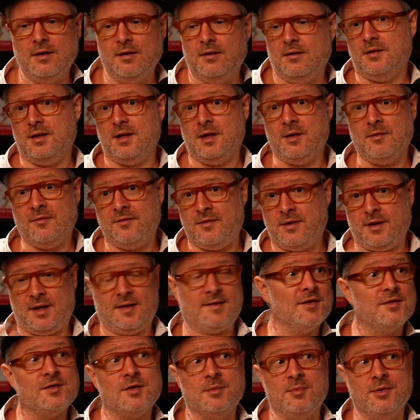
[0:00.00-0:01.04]
That affects
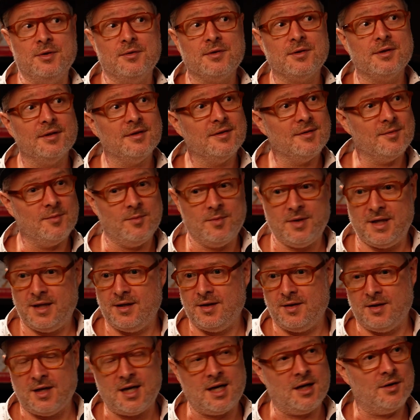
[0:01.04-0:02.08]
distribution, where
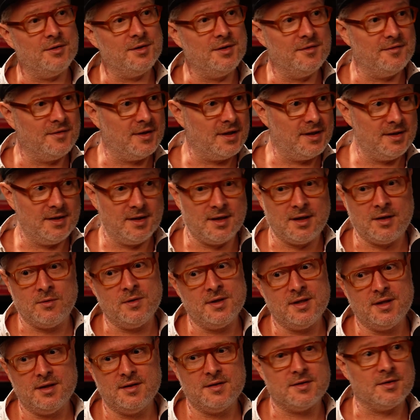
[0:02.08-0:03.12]
and how you find that
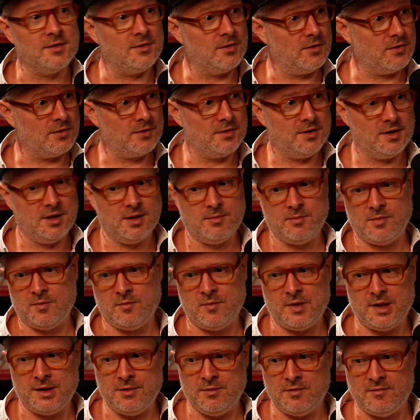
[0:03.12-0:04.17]
audience and talk to them, and
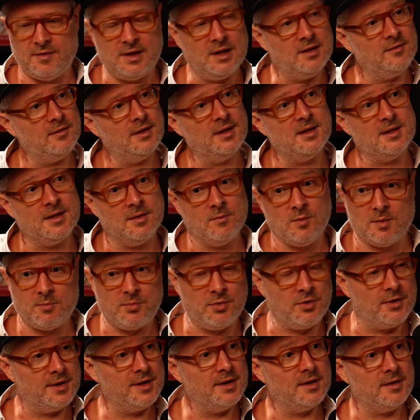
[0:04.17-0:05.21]
where you're relevant, in what
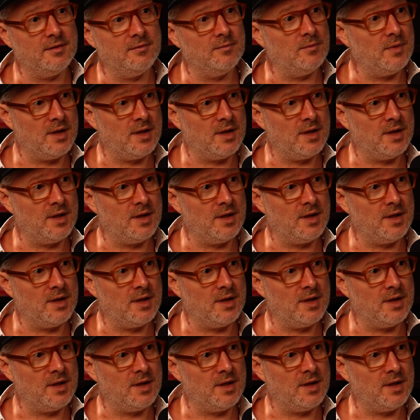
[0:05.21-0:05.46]
point.